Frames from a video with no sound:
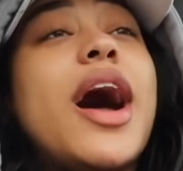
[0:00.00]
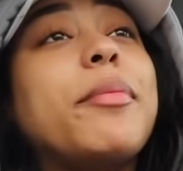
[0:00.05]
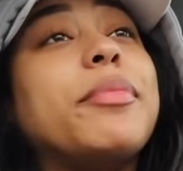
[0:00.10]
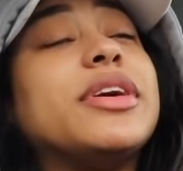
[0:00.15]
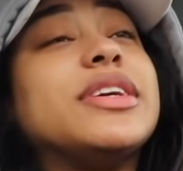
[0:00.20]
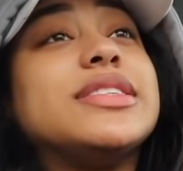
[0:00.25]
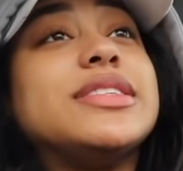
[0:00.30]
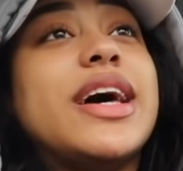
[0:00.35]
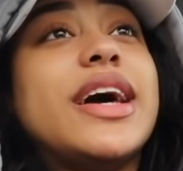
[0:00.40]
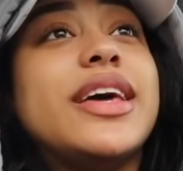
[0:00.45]
I'm
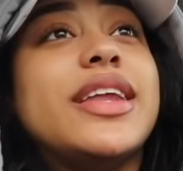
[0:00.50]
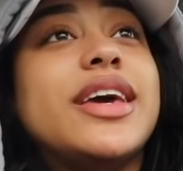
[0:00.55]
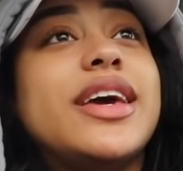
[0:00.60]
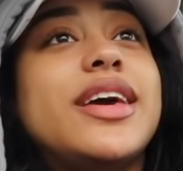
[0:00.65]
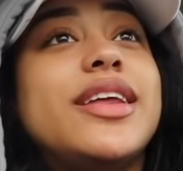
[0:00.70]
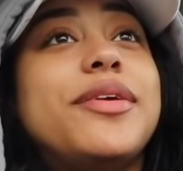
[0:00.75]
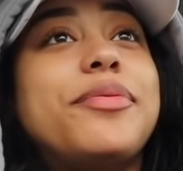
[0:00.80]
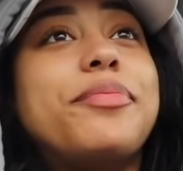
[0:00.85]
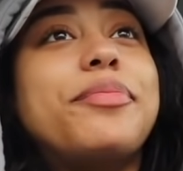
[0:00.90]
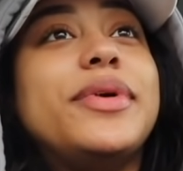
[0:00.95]

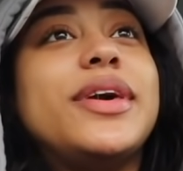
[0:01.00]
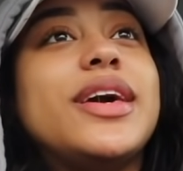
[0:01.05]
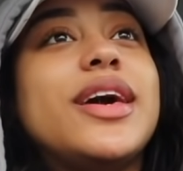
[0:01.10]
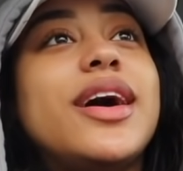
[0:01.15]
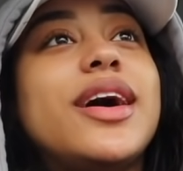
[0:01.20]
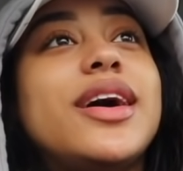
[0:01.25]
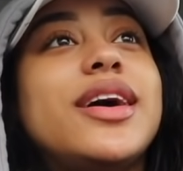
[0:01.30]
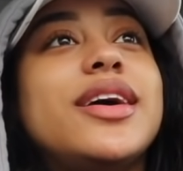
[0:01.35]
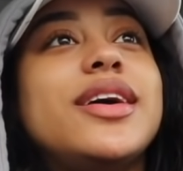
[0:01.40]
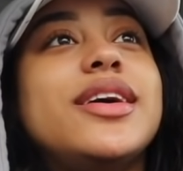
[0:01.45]
excited
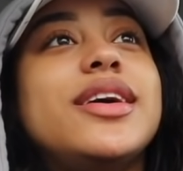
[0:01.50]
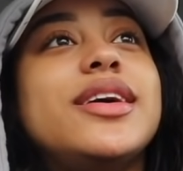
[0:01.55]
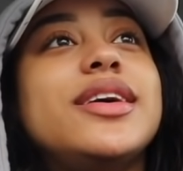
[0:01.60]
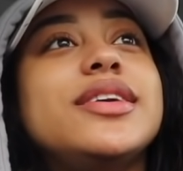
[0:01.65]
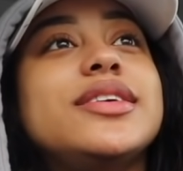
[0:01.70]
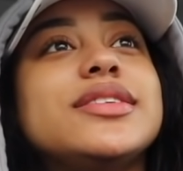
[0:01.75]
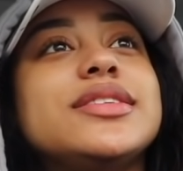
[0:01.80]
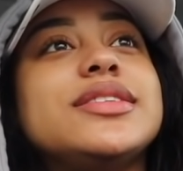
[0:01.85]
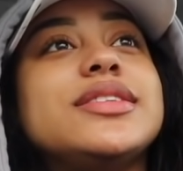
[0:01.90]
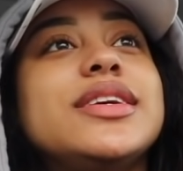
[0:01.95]

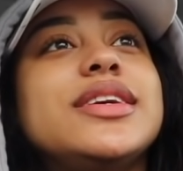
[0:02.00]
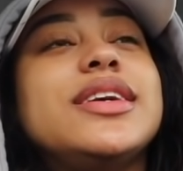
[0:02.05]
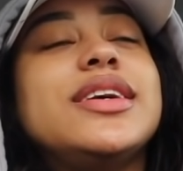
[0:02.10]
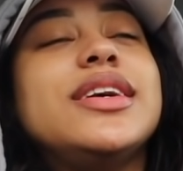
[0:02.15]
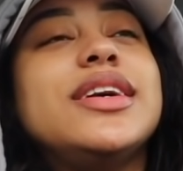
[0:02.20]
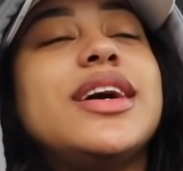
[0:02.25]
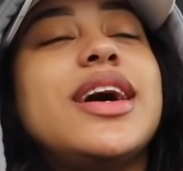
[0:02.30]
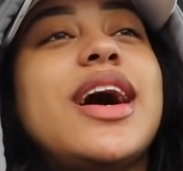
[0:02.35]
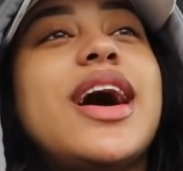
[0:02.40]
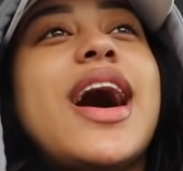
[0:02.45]
because
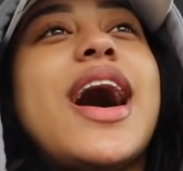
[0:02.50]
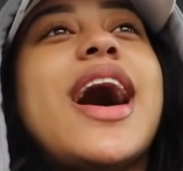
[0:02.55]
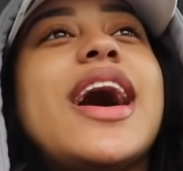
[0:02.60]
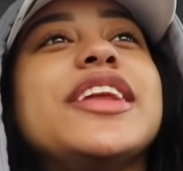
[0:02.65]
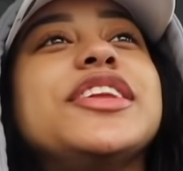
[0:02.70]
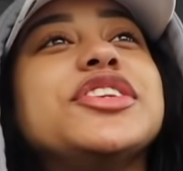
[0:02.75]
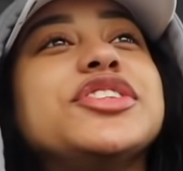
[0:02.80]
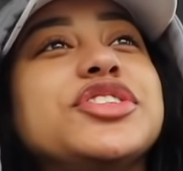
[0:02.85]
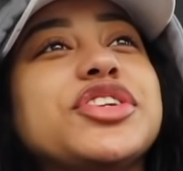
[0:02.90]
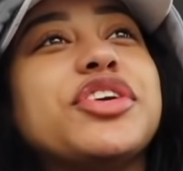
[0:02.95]

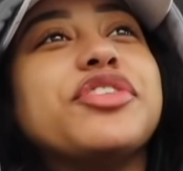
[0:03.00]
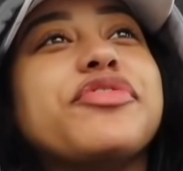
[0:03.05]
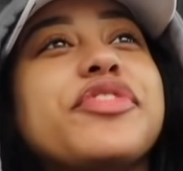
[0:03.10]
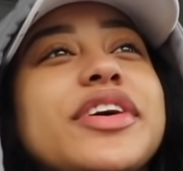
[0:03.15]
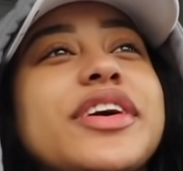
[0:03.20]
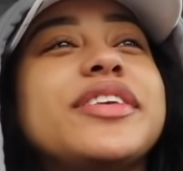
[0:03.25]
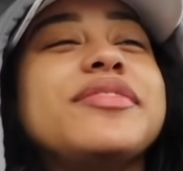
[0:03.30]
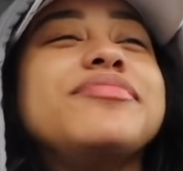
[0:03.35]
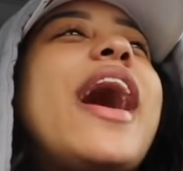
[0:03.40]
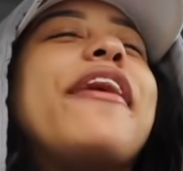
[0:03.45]
I deserve
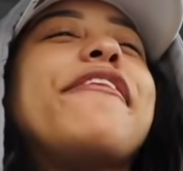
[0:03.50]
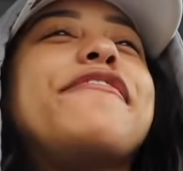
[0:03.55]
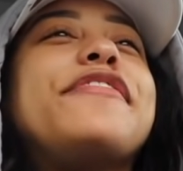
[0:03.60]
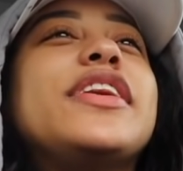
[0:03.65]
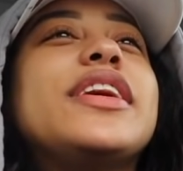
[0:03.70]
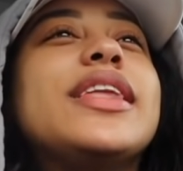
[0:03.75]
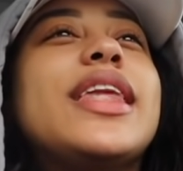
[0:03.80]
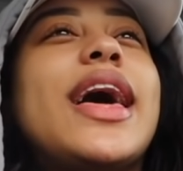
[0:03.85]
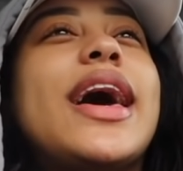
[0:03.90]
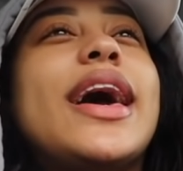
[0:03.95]
it. I
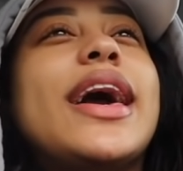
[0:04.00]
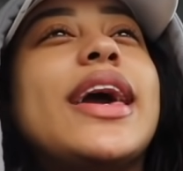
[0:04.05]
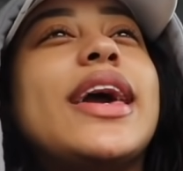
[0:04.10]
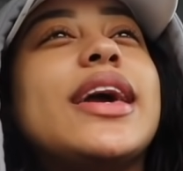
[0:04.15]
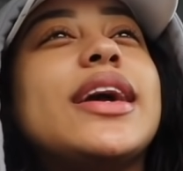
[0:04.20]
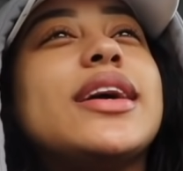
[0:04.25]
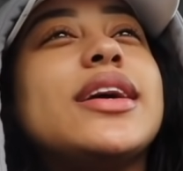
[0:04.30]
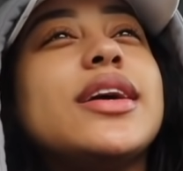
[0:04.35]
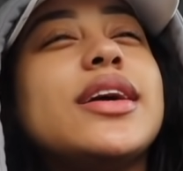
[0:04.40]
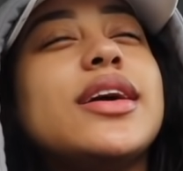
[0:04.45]
feel
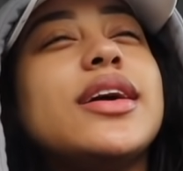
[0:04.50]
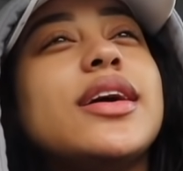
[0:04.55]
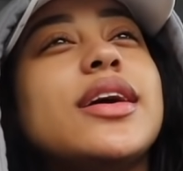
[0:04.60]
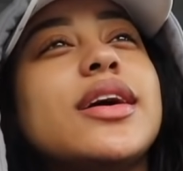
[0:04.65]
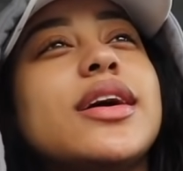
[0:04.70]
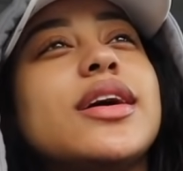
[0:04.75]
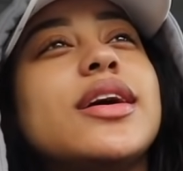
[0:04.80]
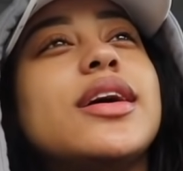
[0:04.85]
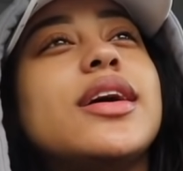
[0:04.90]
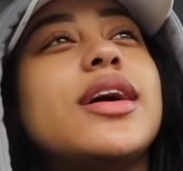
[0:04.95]
like
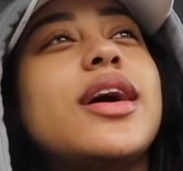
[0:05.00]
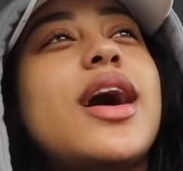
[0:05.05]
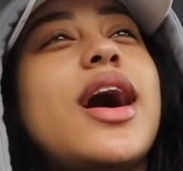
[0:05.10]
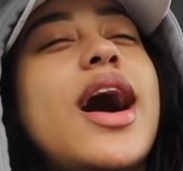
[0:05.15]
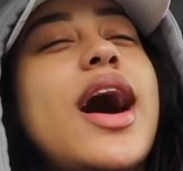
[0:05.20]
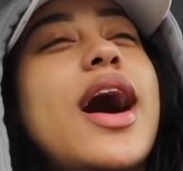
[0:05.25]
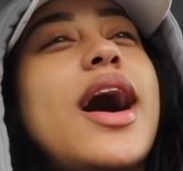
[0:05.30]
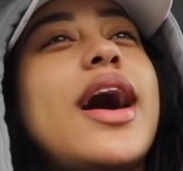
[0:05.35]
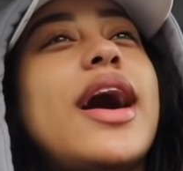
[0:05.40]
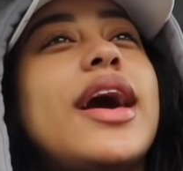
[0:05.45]

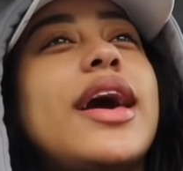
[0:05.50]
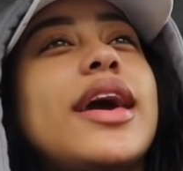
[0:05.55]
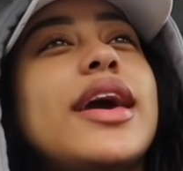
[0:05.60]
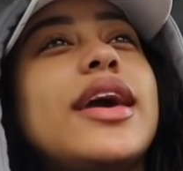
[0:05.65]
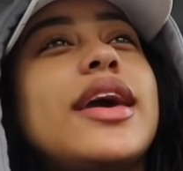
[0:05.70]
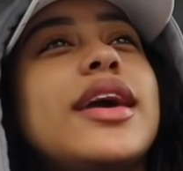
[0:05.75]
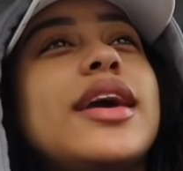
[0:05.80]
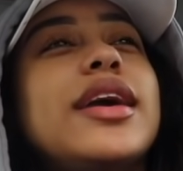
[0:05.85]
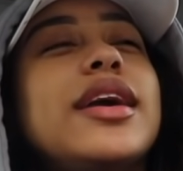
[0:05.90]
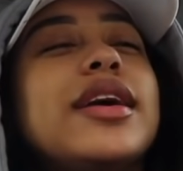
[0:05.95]
I
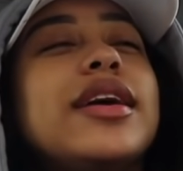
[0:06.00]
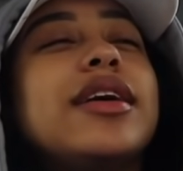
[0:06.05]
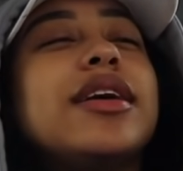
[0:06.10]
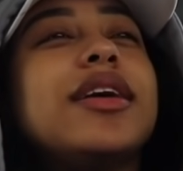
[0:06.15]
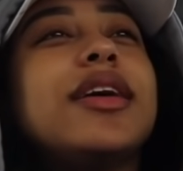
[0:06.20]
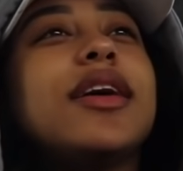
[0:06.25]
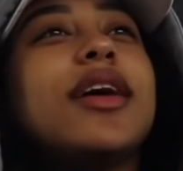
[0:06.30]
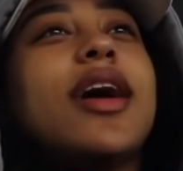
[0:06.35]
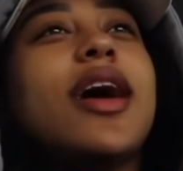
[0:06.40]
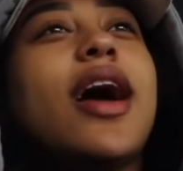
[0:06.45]

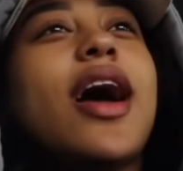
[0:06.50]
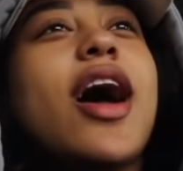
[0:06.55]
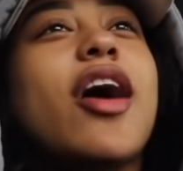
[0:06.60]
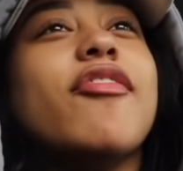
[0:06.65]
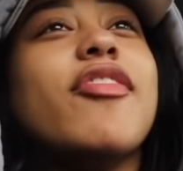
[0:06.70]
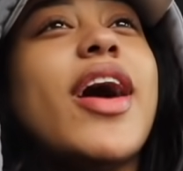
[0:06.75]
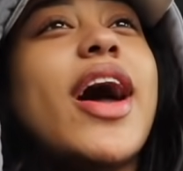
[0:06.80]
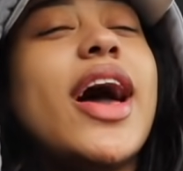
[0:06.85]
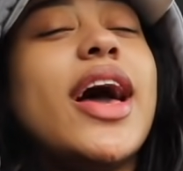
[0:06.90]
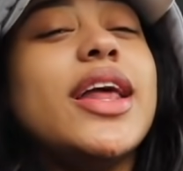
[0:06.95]

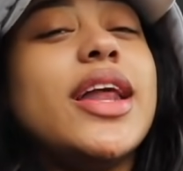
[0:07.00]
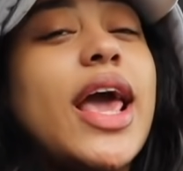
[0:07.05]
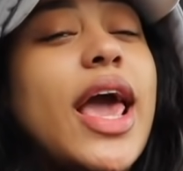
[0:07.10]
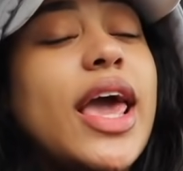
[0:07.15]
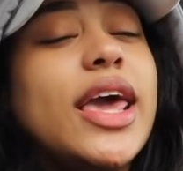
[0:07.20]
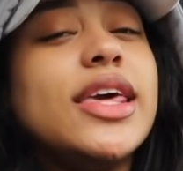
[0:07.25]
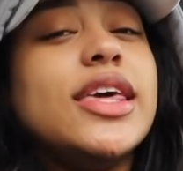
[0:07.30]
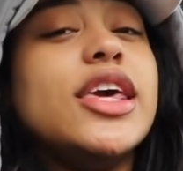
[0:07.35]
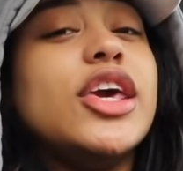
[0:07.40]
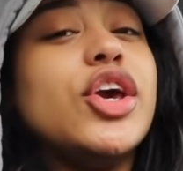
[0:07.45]
have had
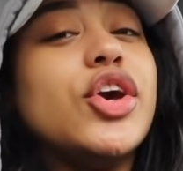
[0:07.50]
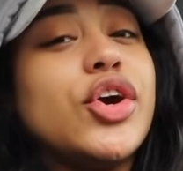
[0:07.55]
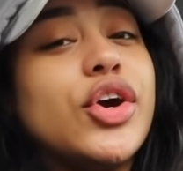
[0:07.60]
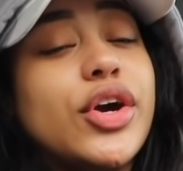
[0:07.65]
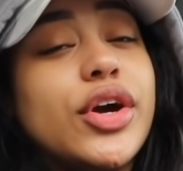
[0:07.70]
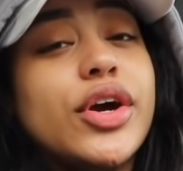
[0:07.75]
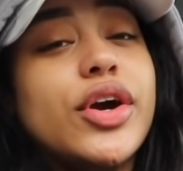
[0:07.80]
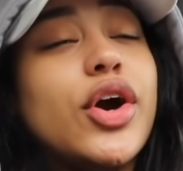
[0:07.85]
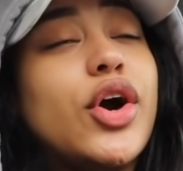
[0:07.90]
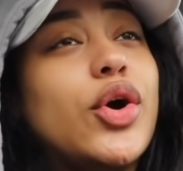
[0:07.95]
a
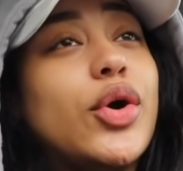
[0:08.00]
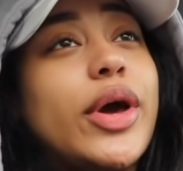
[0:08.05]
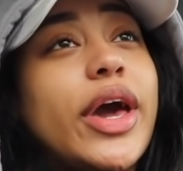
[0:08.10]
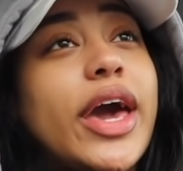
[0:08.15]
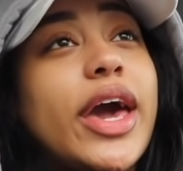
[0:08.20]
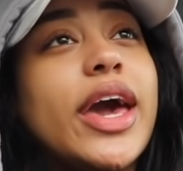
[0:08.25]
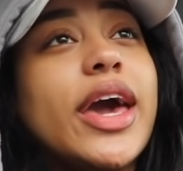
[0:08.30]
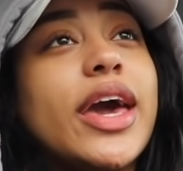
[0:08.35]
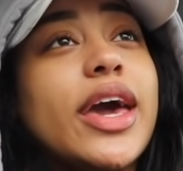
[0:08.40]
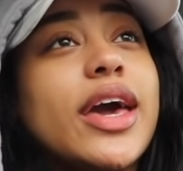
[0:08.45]
year,
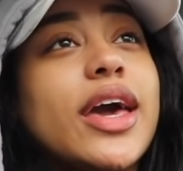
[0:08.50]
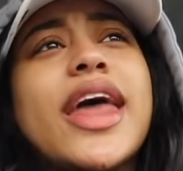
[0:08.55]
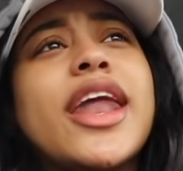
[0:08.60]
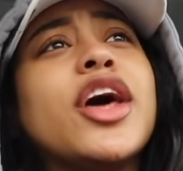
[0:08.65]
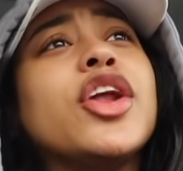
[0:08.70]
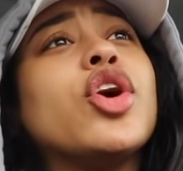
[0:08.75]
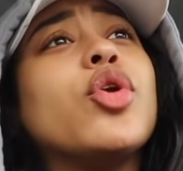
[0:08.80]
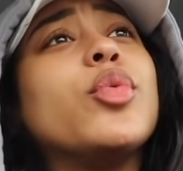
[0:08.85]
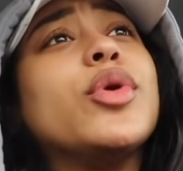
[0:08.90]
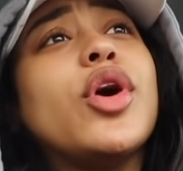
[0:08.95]
okay? And
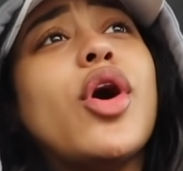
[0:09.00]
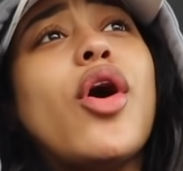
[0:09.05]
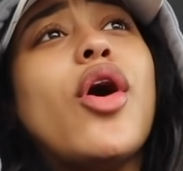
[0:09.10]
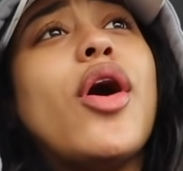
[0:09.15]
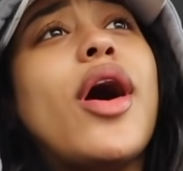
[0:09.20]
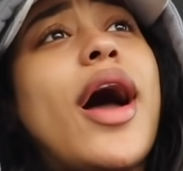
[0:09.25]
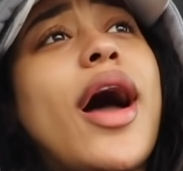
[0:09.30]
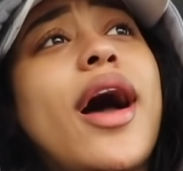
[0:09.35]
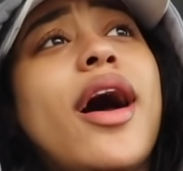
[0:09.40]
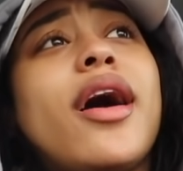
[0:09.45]
I know we
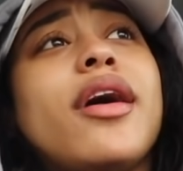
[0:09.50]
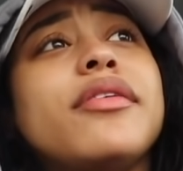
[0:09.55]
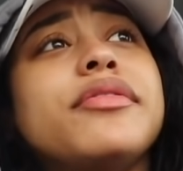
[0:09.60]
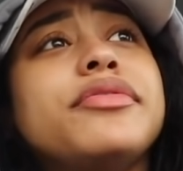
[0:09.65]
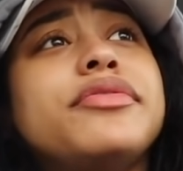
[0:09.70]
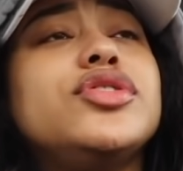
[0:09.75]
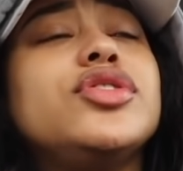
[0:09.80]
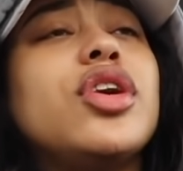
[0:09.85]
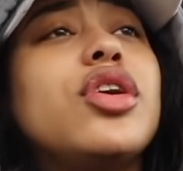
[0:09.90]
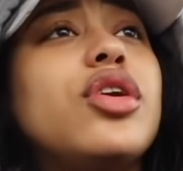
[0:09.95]
all
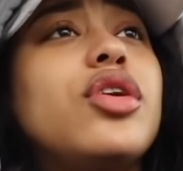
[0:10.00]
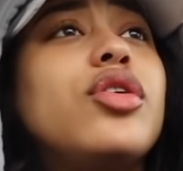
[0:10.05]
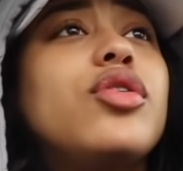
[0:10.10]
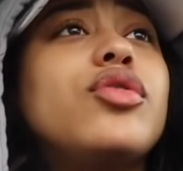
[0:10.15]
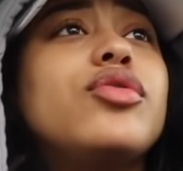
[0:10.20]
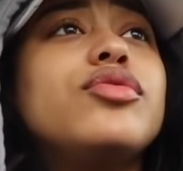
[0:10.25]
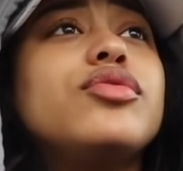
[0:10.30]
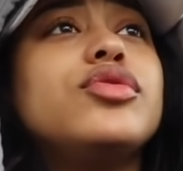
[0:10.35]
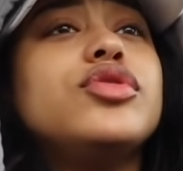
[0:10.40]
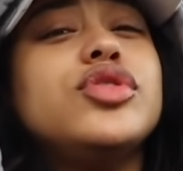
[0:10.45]
have.
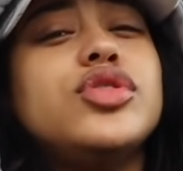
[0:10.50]
So